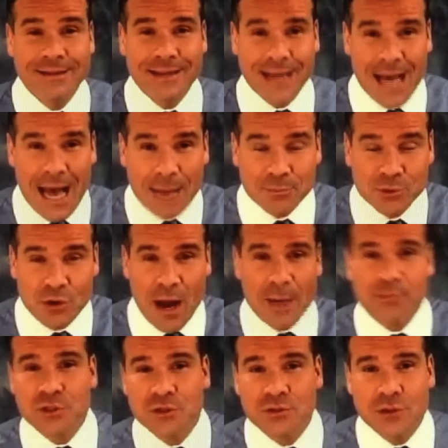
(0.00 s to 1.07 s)
The cop
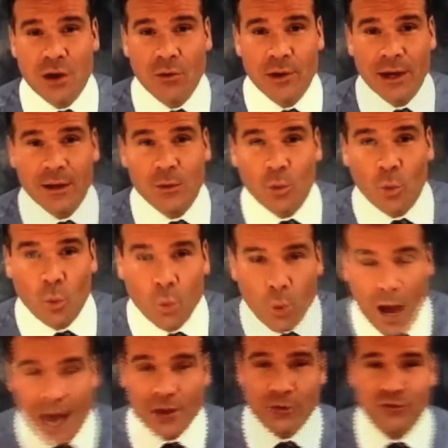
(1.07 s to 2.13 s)
drops his donut,
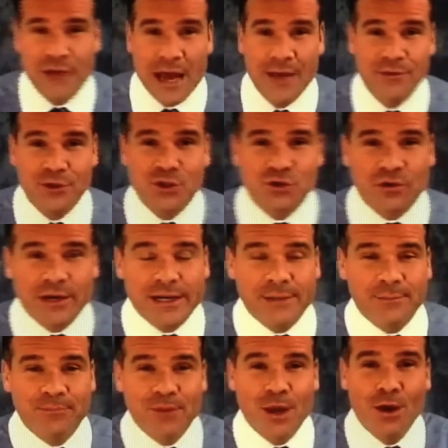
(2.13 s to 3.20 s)
waddles down the
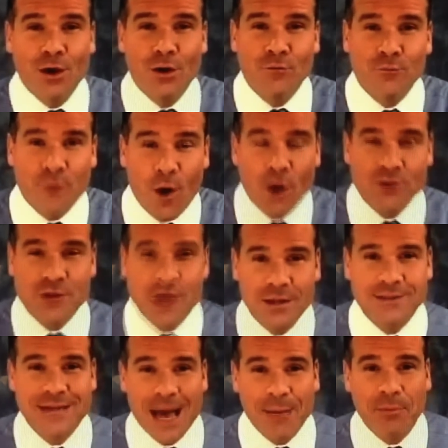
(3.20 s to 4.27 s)
street, falls
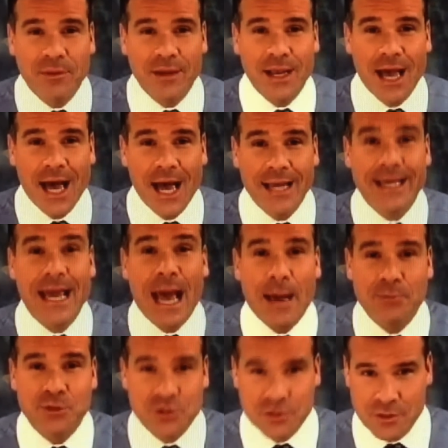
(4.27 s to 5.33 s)
on top of the guy,
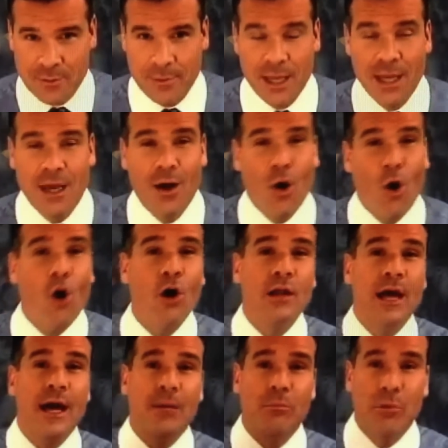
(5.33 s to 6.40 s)
captures him.
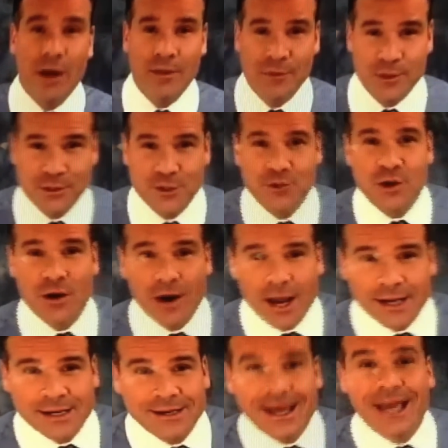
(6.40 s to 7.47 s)
All out of breath, he says, All
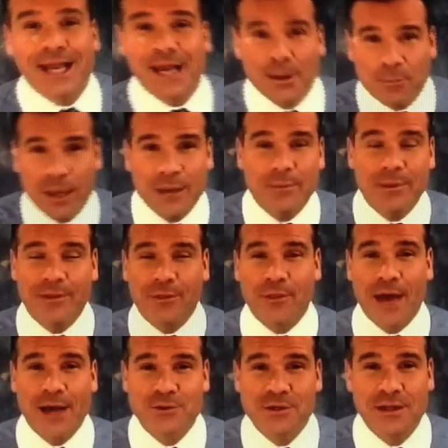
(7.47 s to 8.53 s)
right, now you got to pay me the
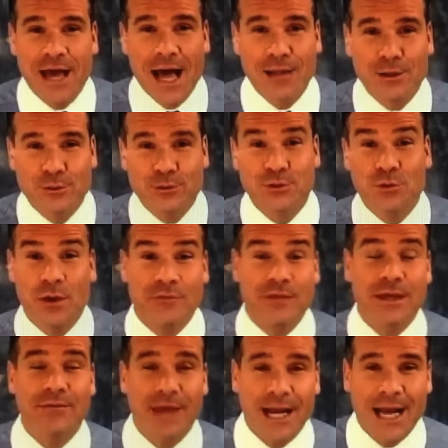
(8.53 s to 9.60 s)
$1,000. Do you have
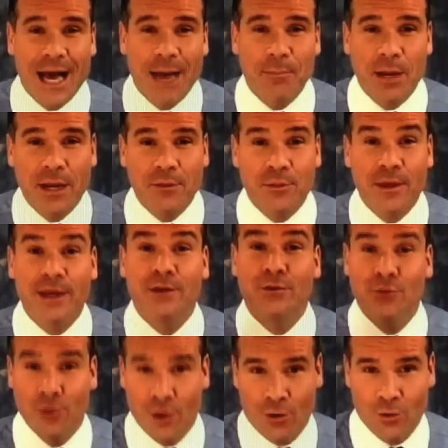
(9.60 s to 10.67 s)
to give that cop anything?
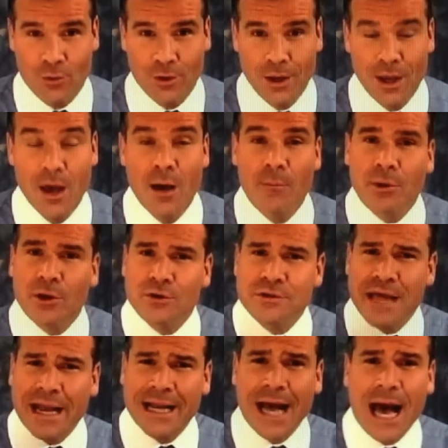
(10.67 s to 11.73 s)
No.
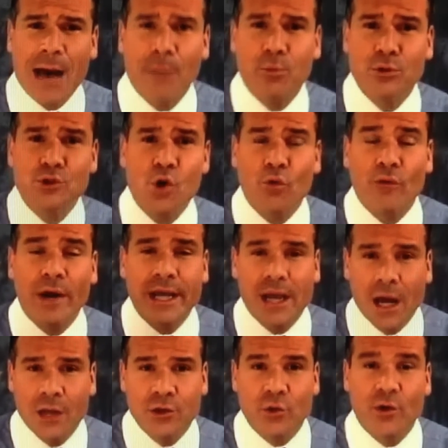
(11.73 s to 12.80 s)
Because that cop was
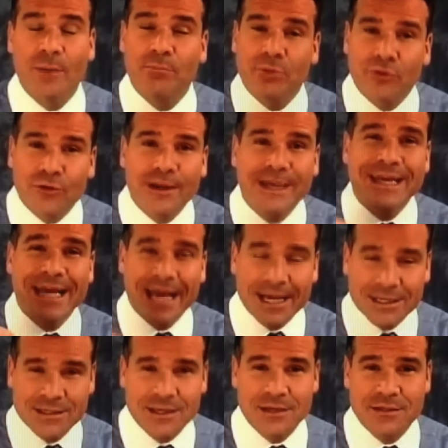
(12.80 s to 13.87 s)
already under a pre
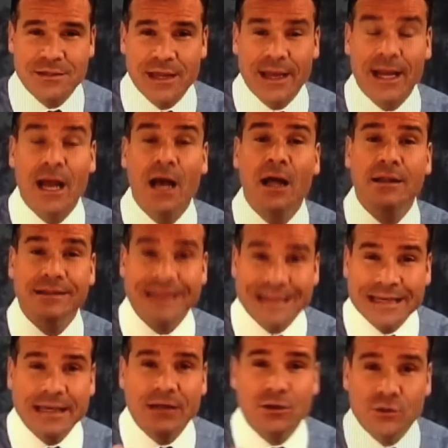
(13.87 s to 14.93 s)
existing
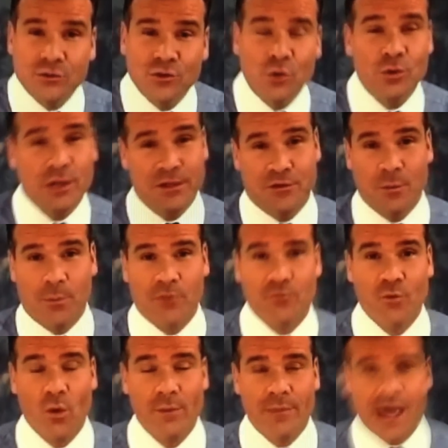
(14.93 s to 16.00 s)
legal duty to
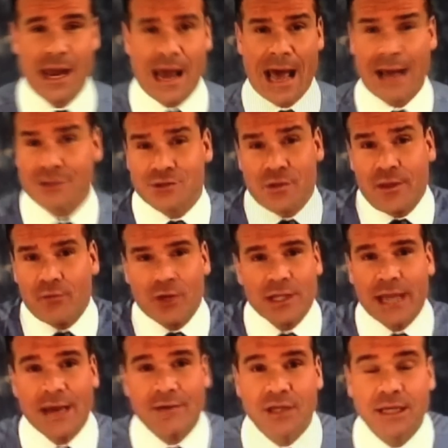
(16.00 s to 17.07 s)
perform that act. So they
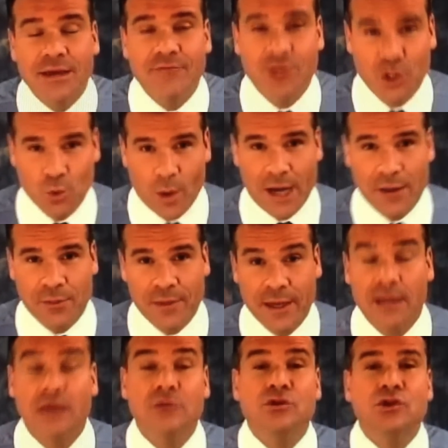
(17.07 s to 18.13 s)
really haven't given you
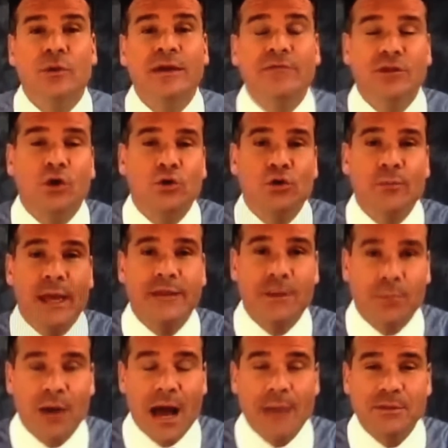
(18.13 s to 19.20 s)
anything. So even though you made
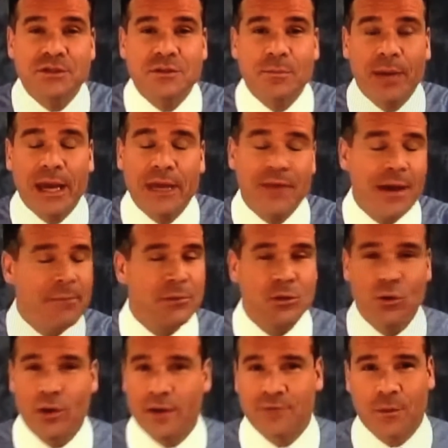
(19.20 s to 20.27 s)
the promise to pay them,
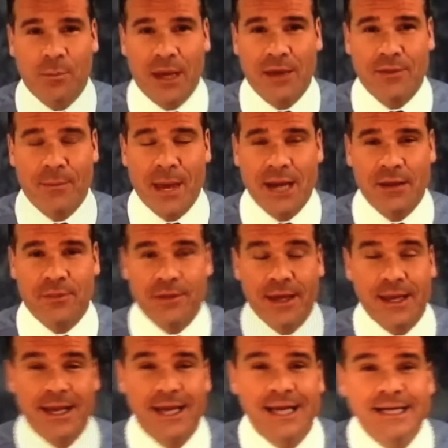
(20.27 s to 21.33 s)
you don't have to pay them anything.